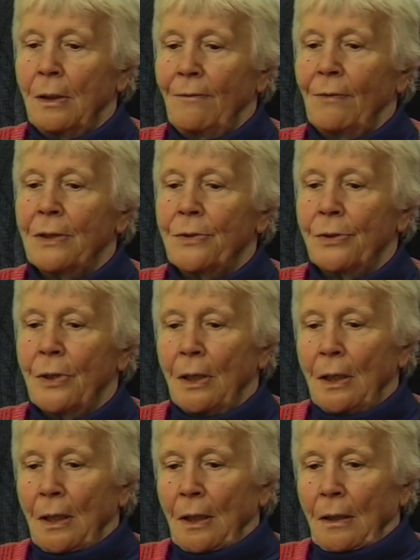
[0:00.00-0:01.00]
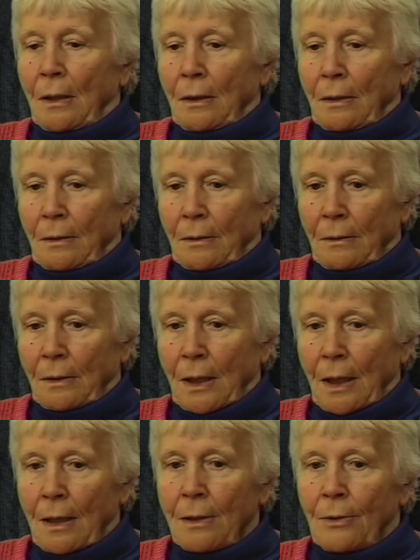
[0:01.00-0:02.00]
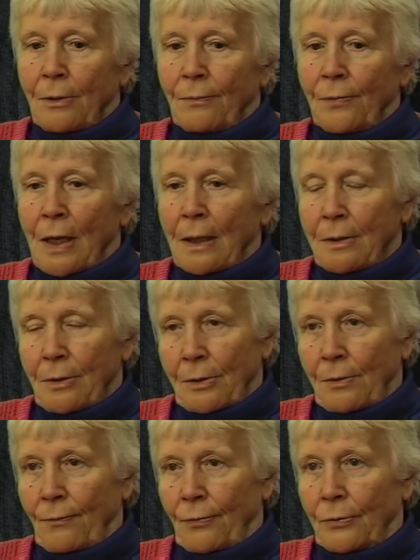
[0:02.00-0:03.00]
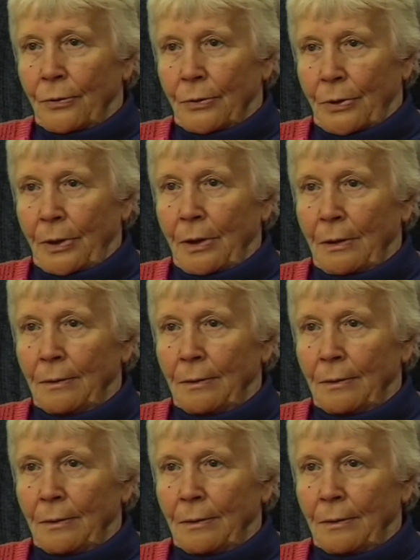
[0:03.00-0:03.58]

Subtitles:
was the end of 1940.